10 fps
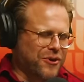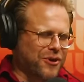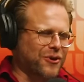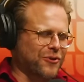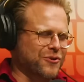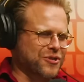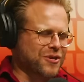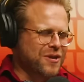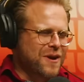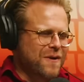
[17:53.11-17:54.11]
the
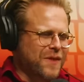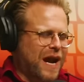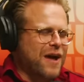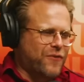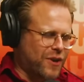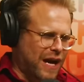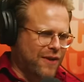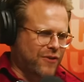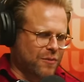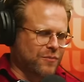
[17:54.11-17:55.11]
conclusion that I feel like
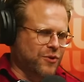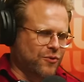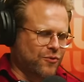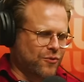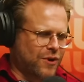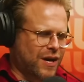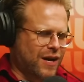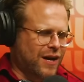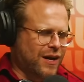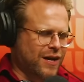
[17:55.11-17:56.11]
I've come to
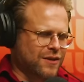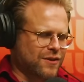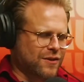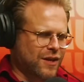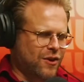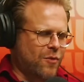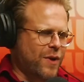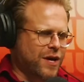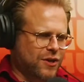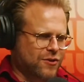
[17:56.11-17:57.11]
uh, in in, all
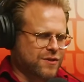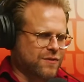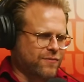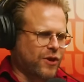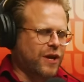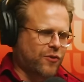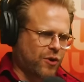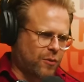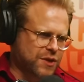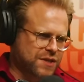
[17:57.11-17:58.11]
my years of looking at the
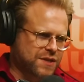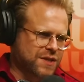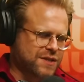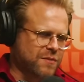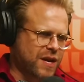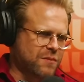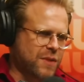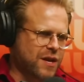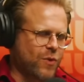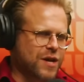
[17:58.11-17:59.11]
criminal justice system that in
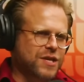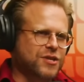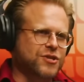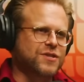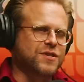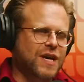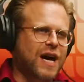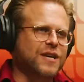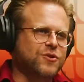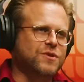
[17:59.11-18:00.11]
many ways is just designed to